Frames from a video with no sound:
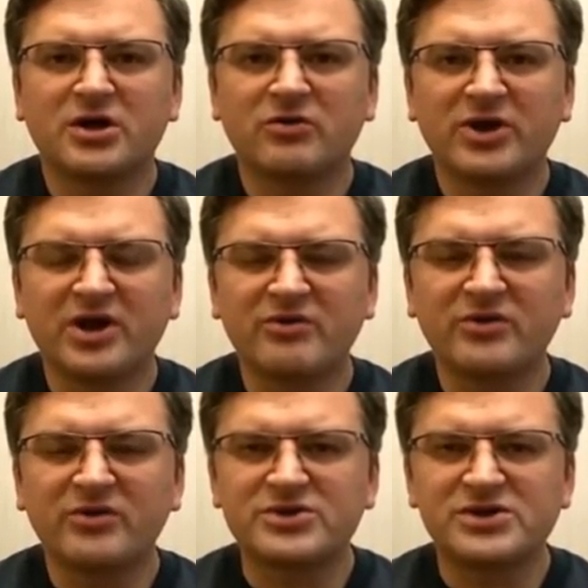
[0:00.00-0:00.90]
we haven't
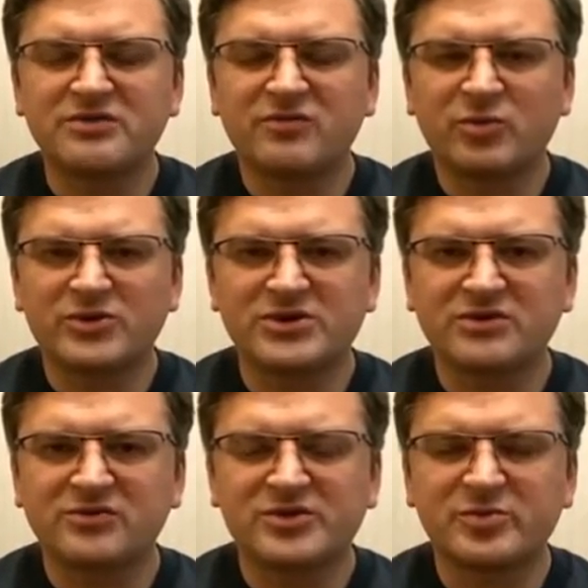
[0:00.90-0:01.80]
received positive
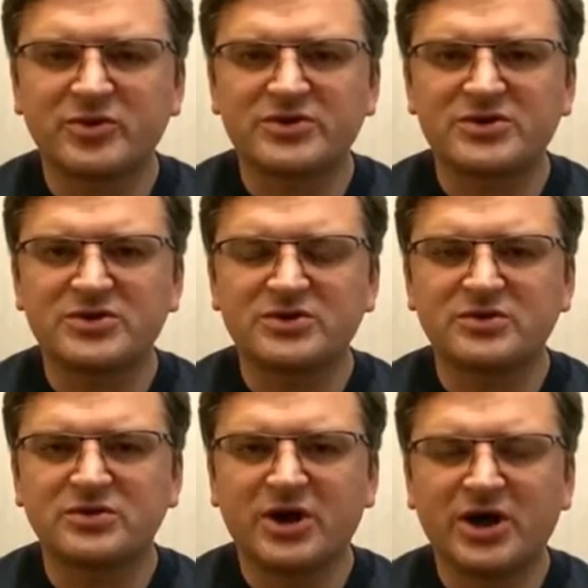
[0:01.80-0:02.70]
response
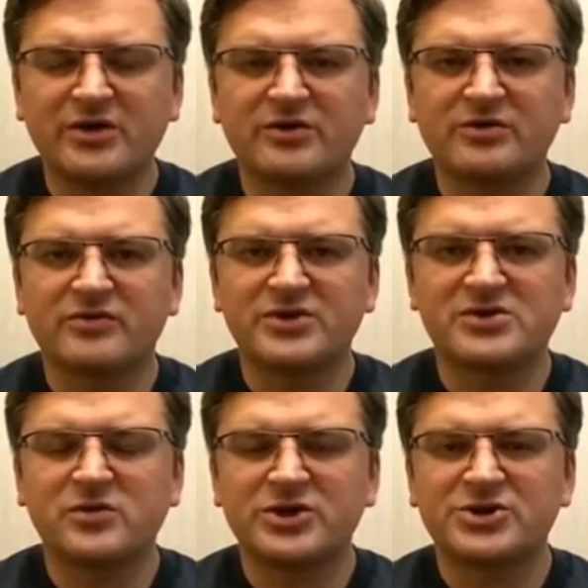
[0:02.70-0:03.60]
to either of these
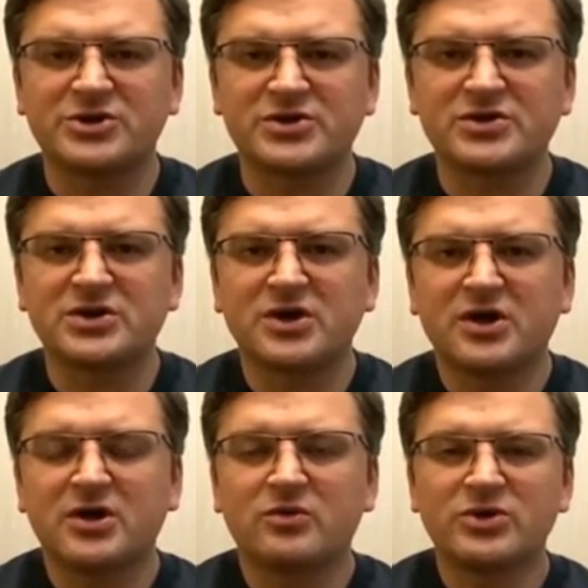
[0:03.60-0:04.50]
questions,
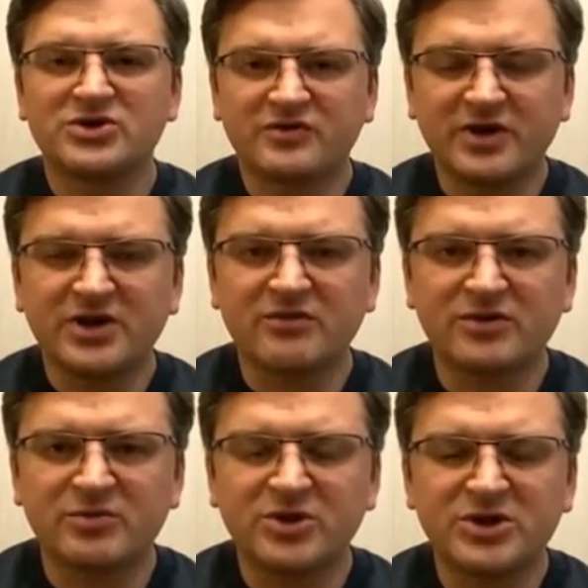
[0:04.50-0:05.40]
which effectively
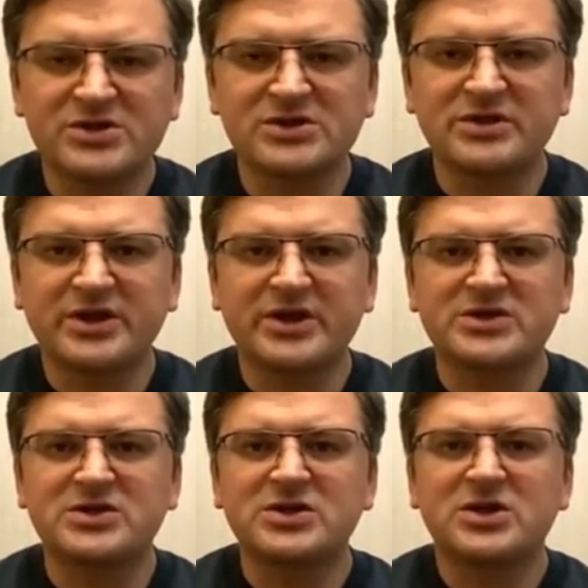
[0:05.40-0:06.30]
means that
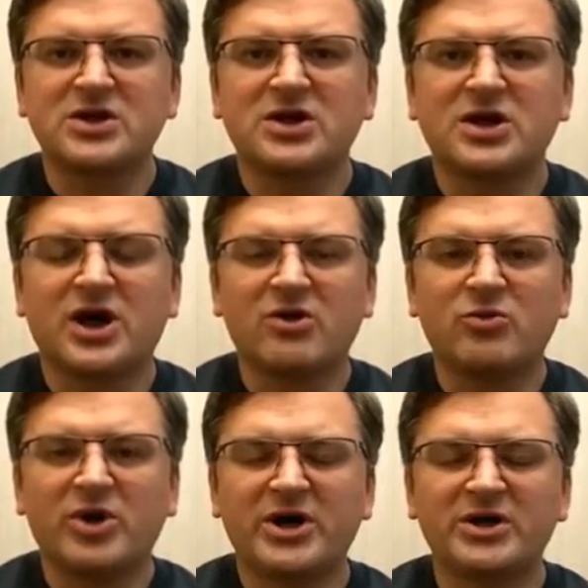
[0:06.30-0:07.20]
our
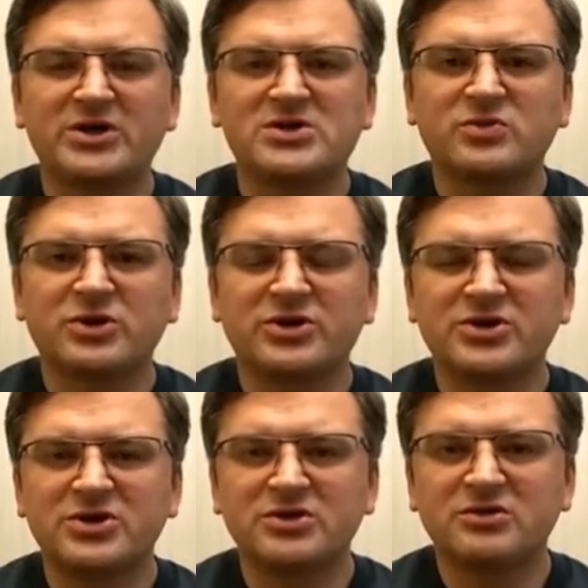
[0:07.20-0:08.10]
pilots will
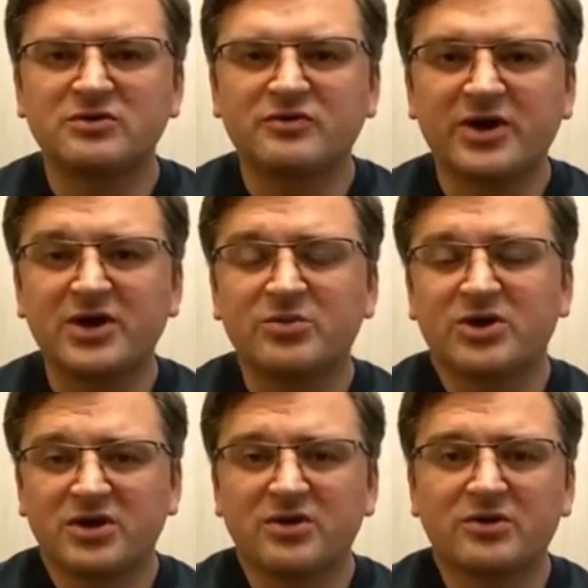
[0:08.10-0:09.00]
continue to fight, but
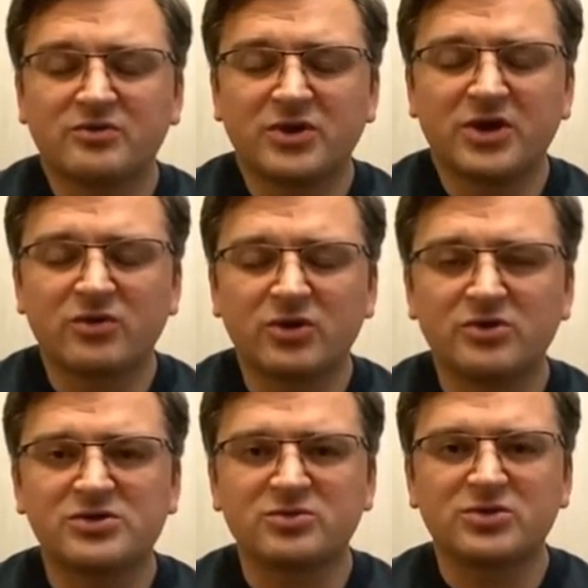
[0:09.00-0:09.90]
they will
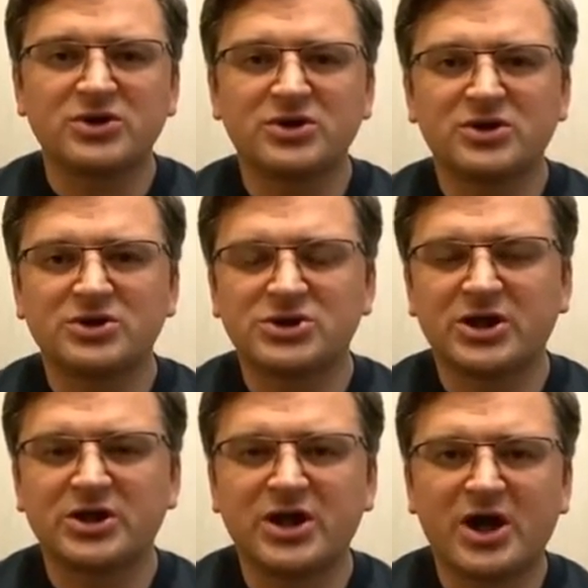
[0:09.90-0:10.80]
also be
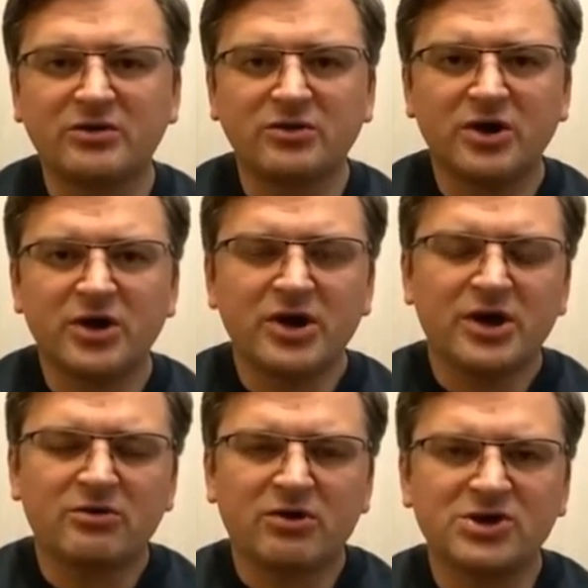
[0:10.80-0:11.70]
shut down.
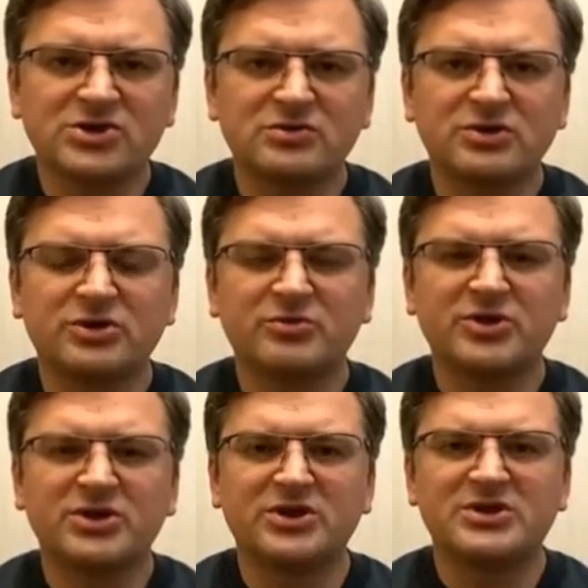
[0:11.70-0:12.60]
Russia will
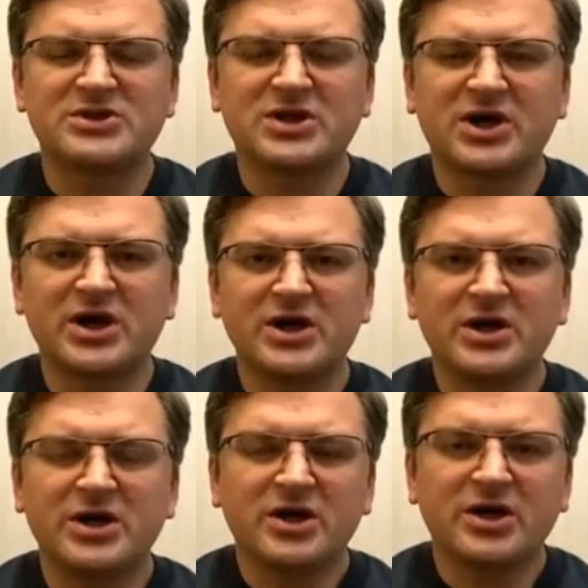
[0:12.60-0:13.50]
dominate the sky,
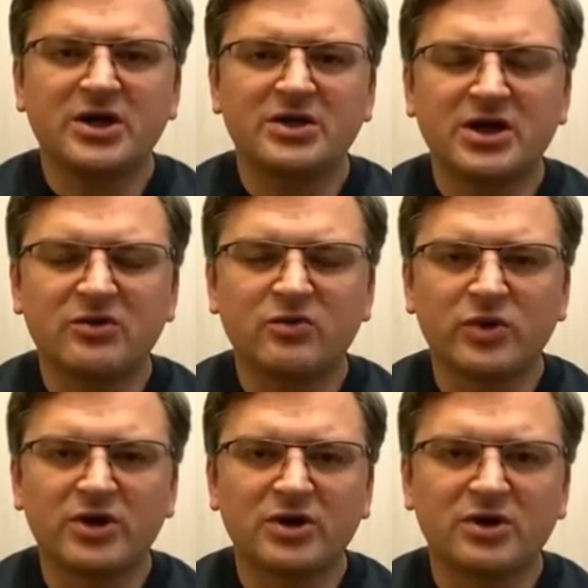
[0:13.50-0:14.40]
and that
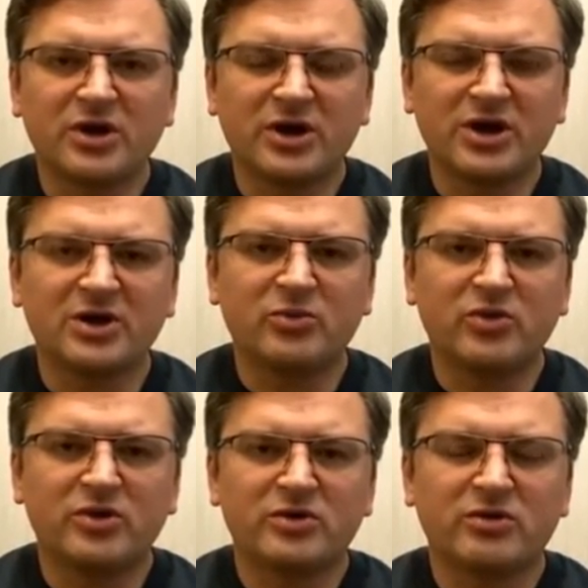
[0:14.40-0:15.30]
will help
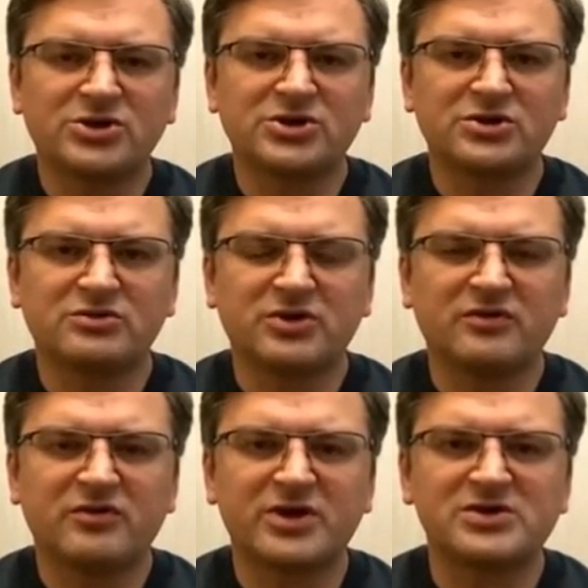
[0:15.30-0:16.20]
Russia to
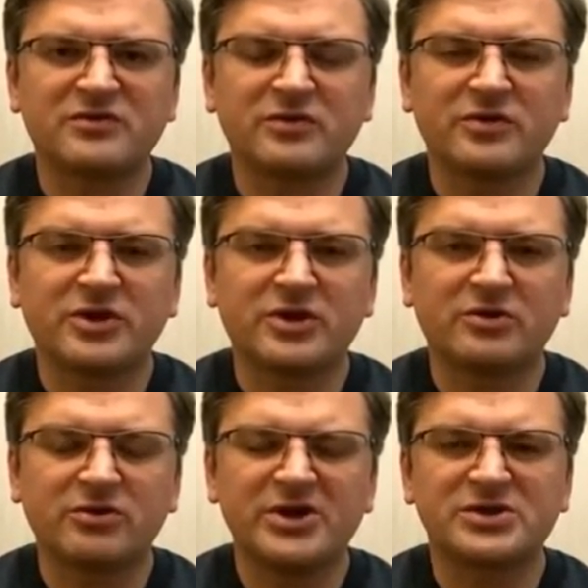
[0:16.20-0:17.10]
advance further,
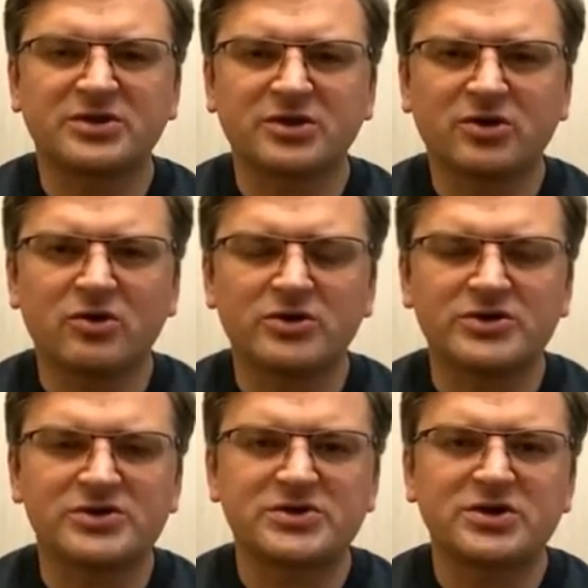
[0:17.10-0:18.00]
raising the
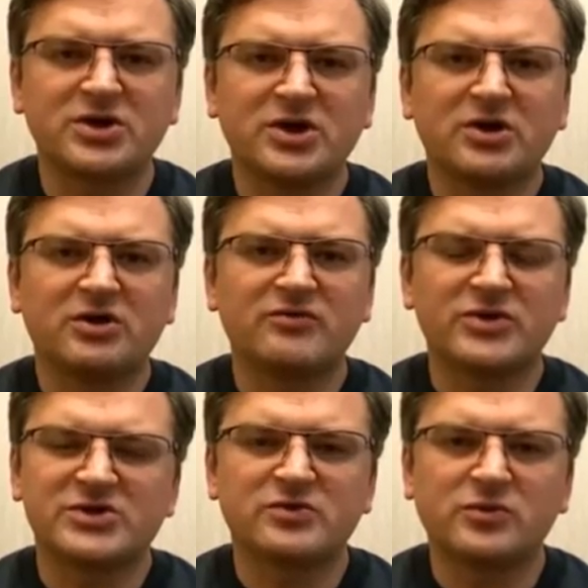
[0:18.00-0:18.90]
cost of
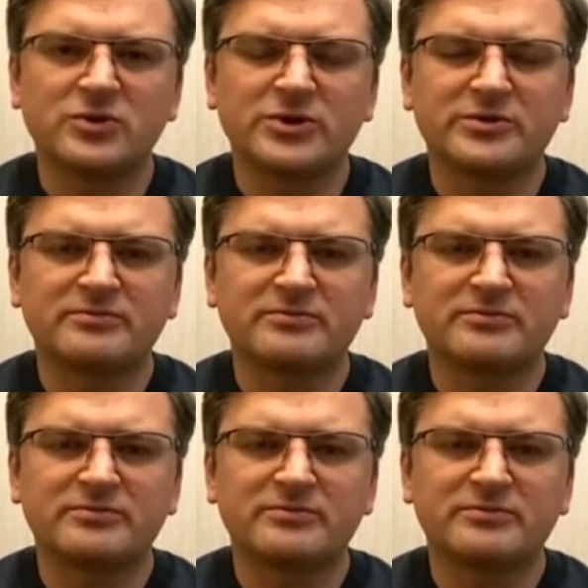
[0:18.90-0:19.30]
this war.